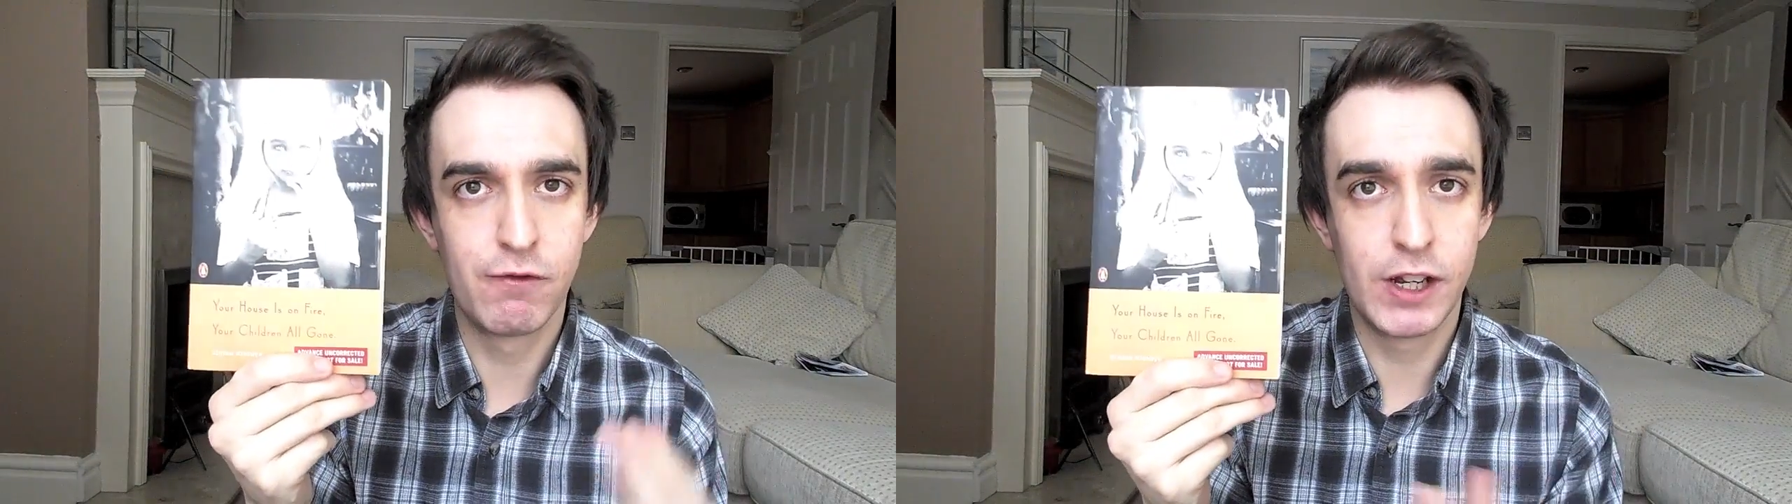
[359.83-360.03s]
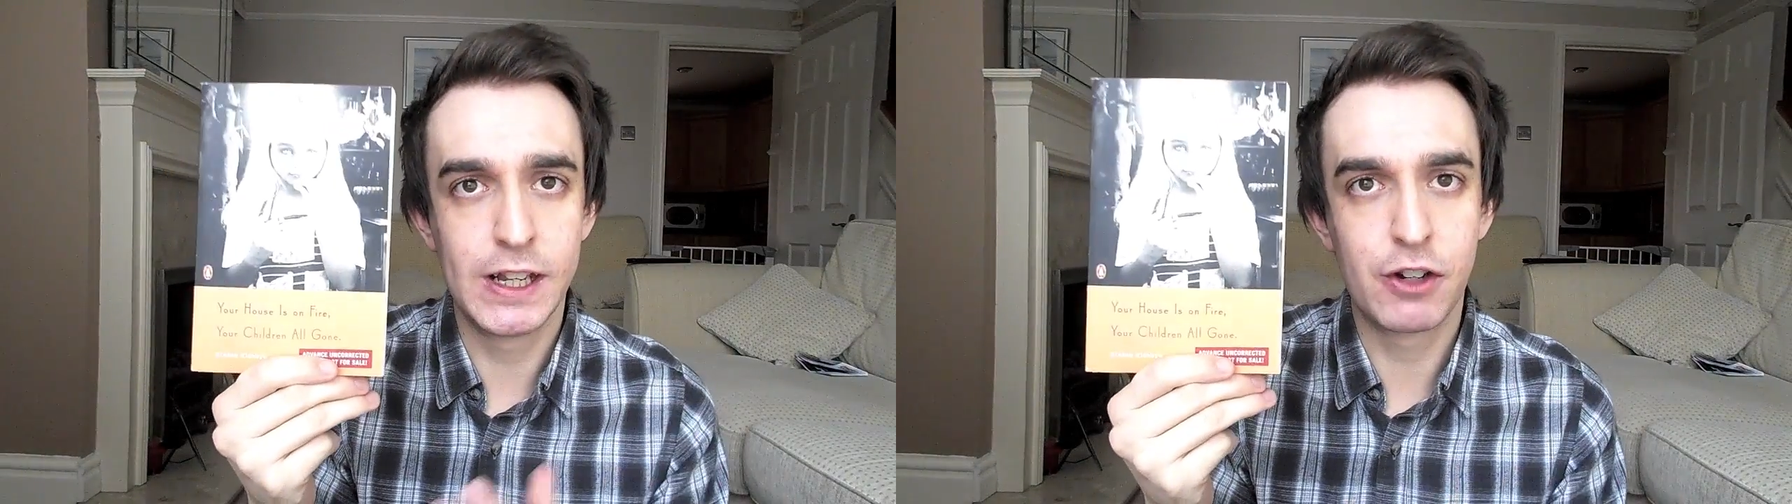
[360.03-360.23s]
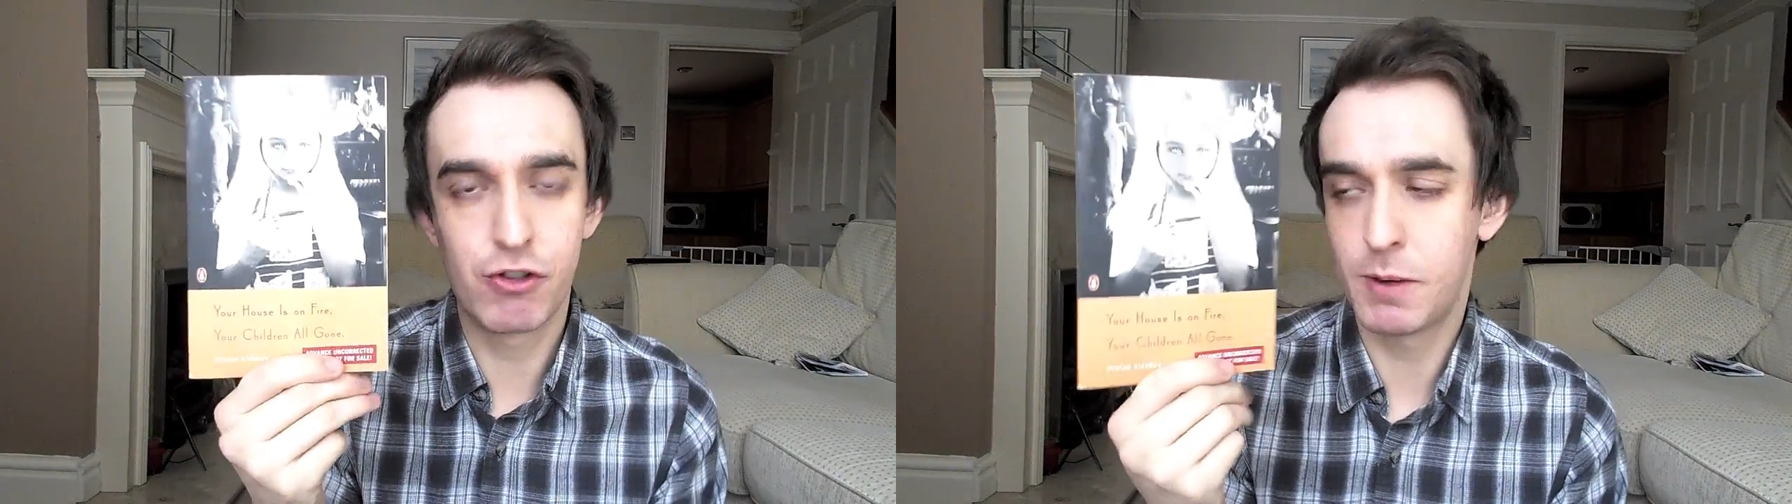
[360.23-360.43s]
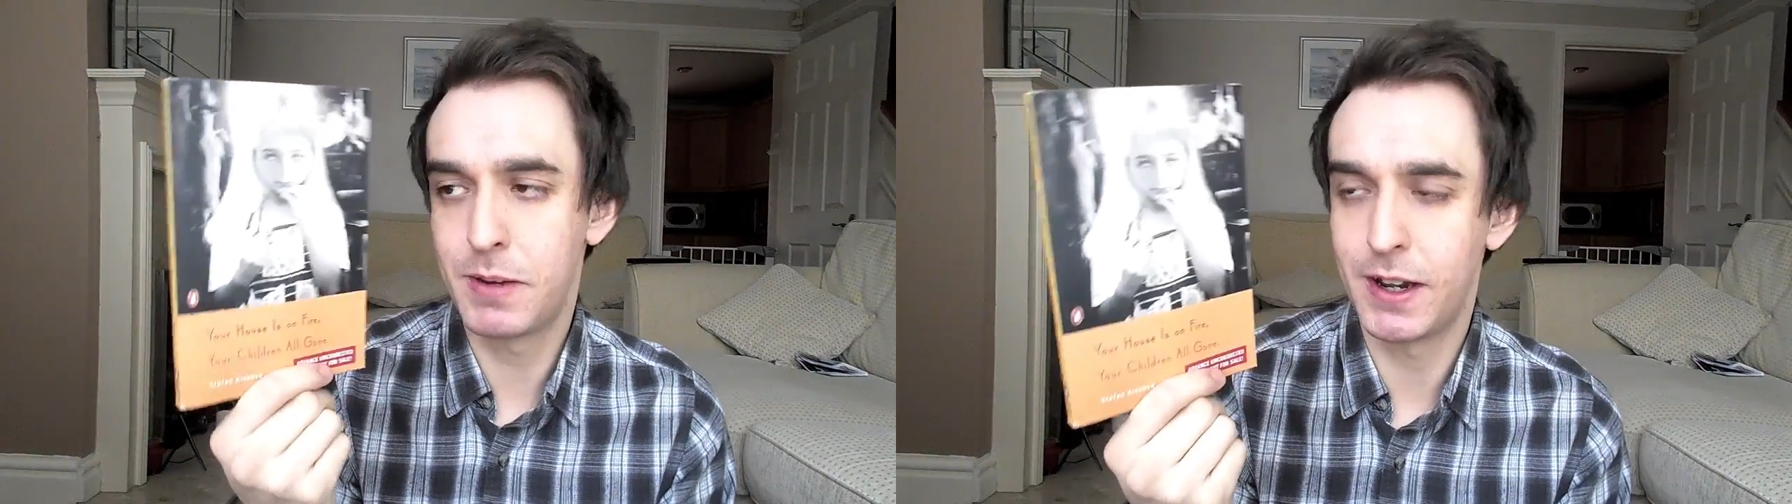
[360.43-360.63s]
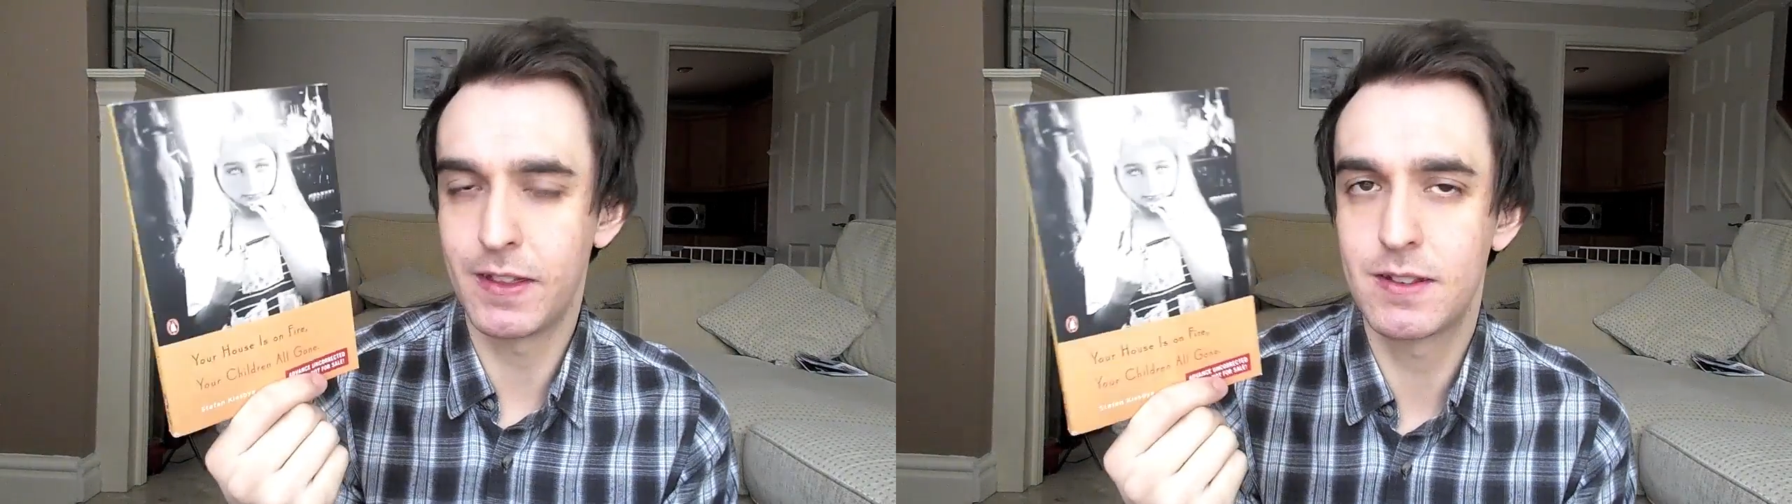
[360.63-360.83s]
really
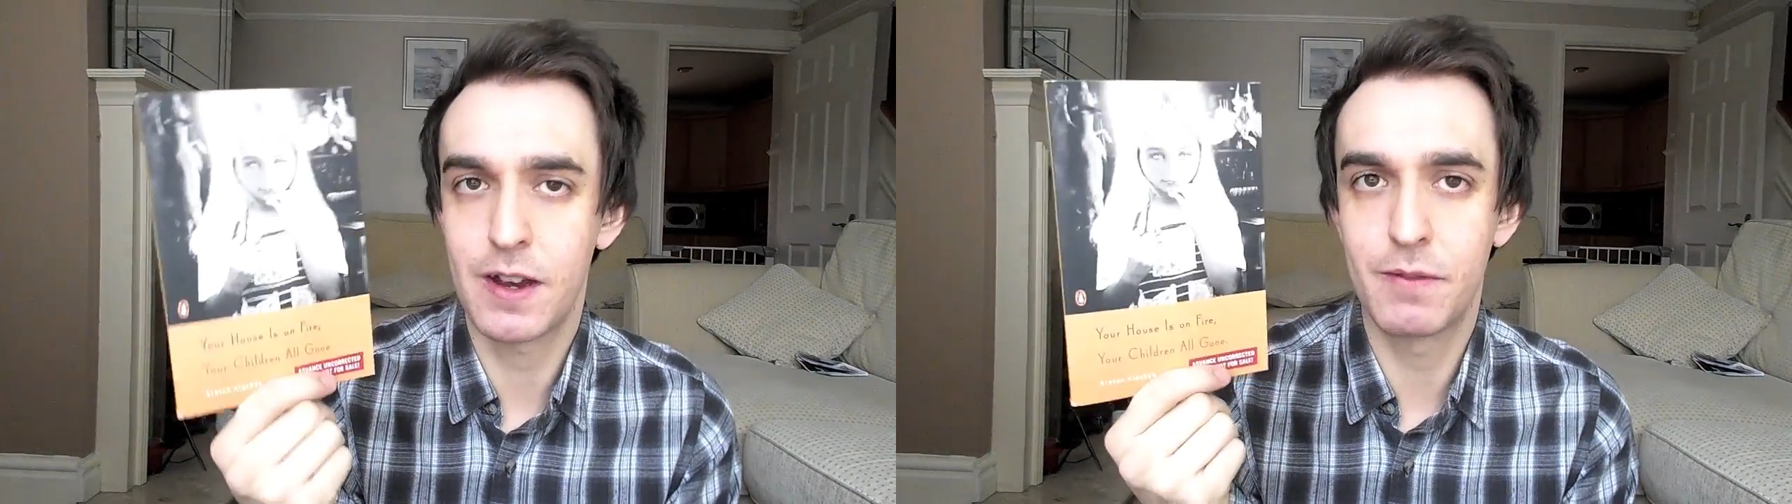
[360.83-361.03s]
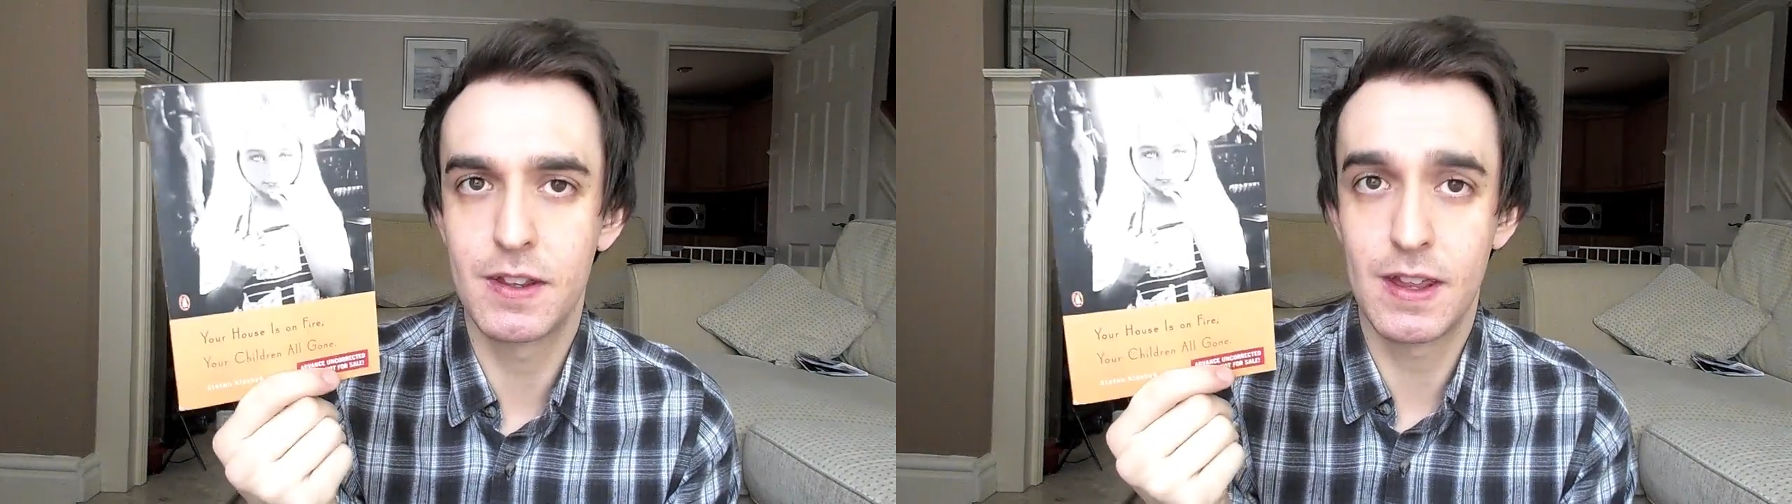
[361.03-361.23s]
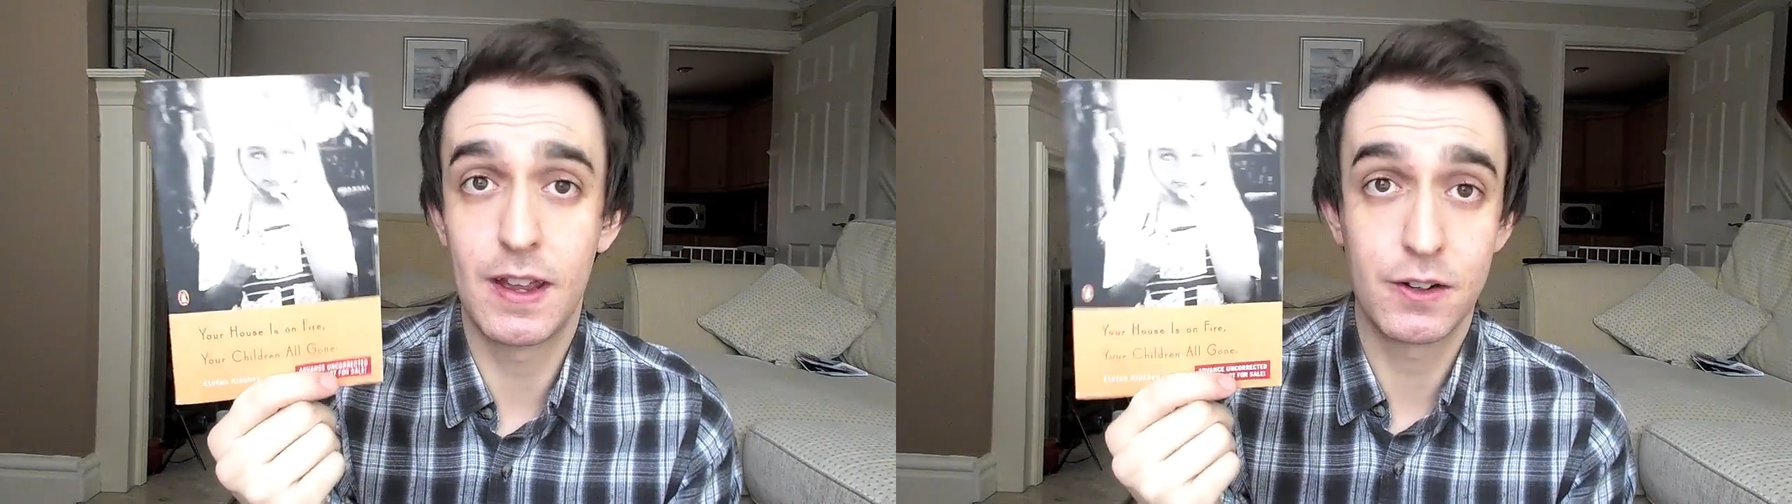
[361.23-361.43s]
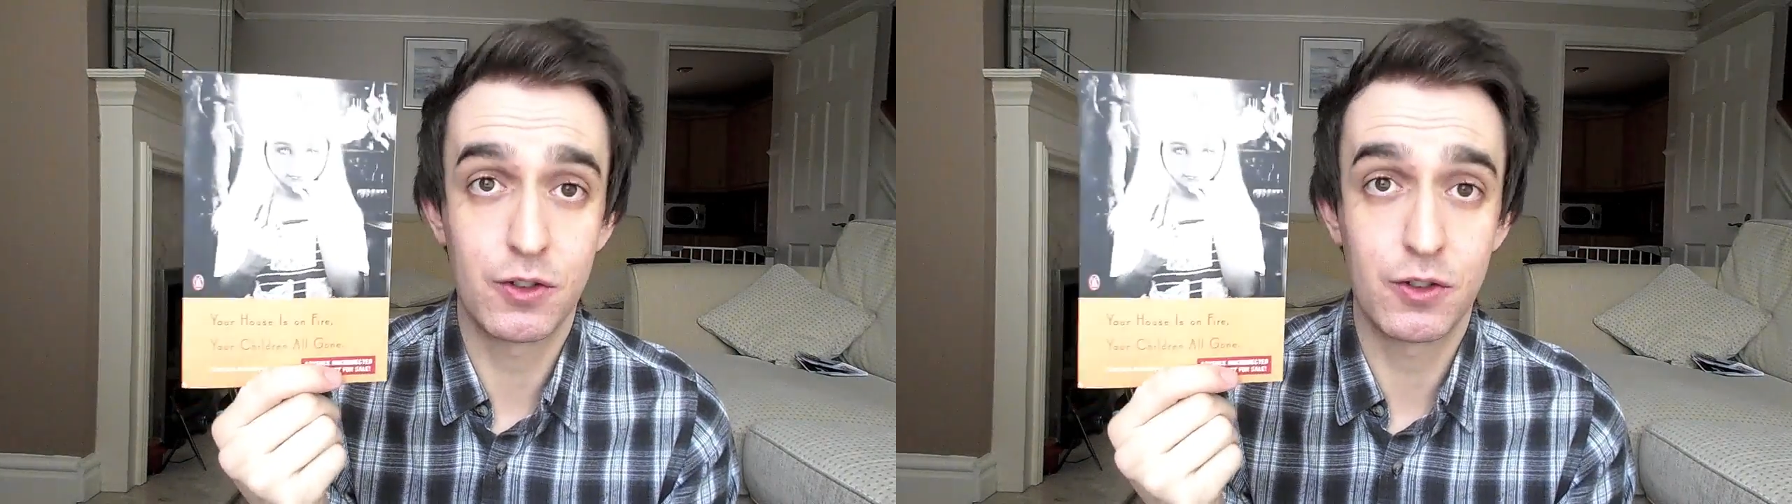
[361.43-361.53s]
creepy in the stuff that they are